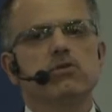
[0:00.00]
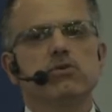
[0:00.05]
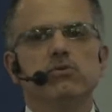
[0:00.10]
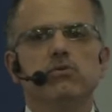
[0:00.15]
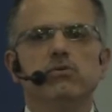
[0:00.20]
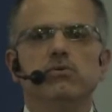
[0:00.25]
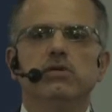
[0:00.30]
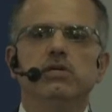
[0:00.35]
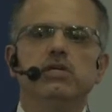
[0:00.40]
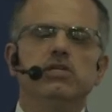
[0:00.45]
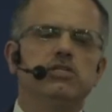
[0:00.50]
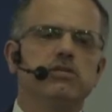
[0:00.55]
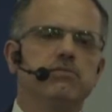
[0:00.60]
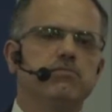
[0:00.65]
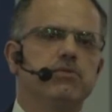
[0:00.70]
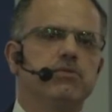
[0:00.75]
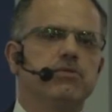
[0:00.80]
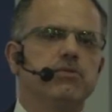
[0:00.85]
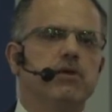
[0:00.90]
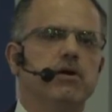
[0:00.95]
to Egypt
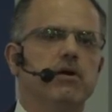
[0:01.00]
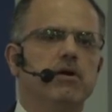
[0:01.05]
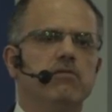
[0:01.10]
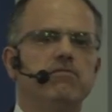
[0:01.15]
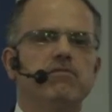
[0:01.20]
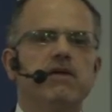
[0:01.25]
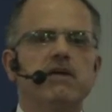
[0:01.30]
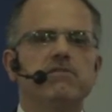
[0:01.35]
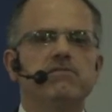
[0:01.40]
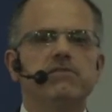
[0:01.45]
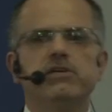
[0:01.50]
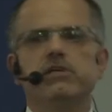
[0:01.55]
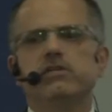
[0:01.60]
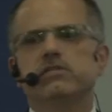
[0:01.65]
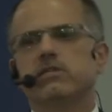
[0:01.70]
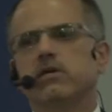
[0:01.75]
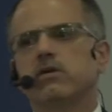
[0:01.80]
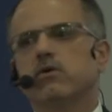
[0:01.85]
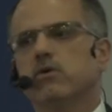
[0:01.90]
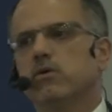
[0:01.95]
five
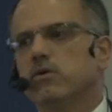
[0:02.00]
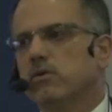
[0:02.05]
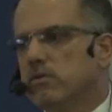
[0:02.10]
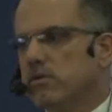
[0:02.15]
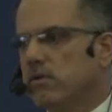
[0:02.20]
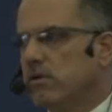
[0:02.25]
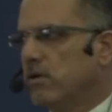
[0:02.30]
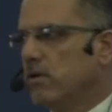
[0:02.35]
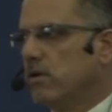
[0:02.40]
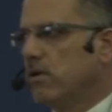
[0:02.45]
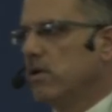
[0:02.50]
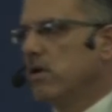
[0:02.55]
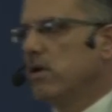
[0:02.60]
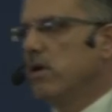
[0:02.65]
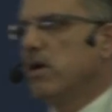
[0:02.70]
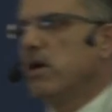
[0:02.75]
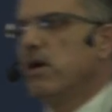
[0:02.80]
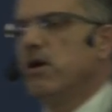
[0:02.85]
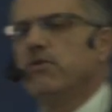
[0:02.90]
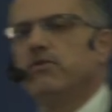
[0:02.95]
years ago,
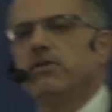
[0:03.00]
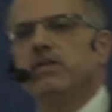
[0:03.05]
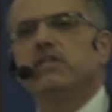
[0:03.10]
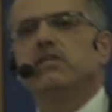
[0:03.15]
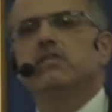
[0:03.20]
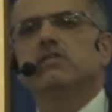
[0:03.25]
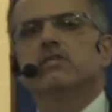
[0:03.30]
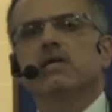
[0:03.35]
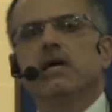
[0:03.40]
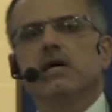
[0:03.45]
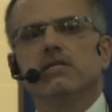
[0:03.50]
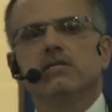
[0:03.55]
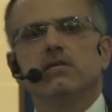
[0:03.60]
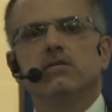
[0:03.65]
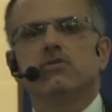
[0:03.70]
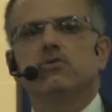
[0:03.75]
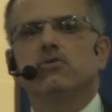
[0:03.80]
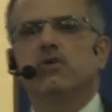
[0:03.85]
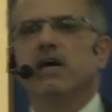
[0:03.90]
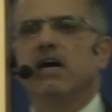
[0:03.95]
they
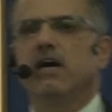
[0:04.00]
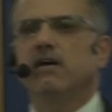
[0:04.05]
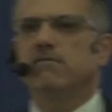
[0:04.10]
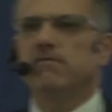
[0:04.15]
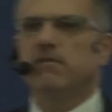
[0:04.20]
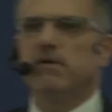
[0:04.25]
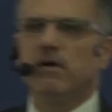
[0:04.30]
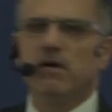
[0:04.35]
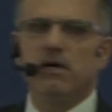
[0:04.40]
decided to have